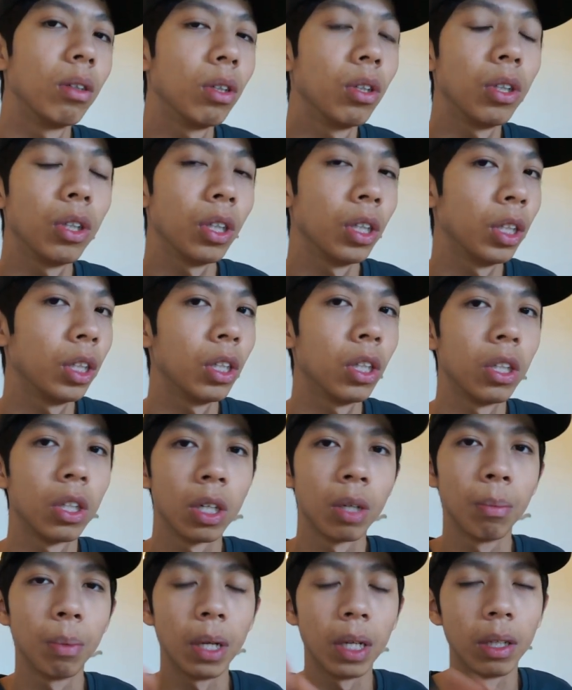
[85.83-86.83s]
just talk
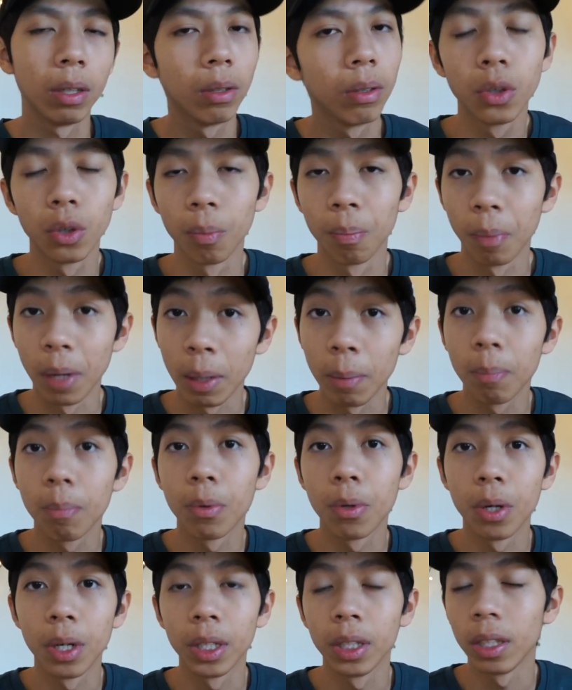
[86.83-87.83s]
about your main
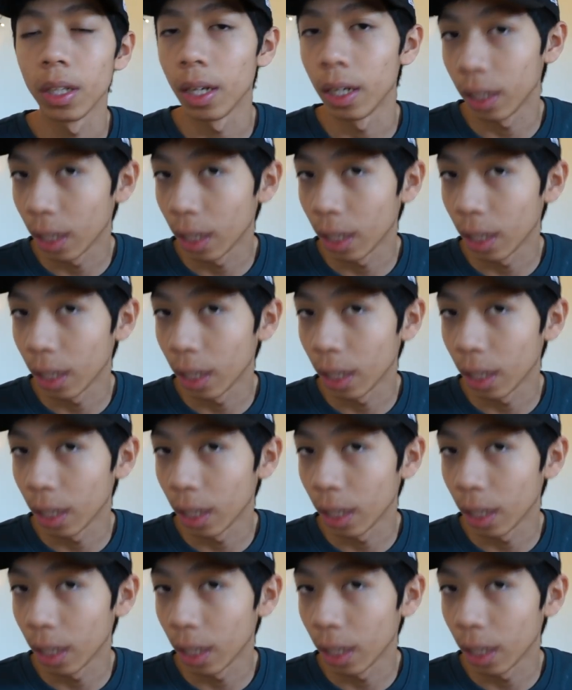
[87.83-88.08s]
point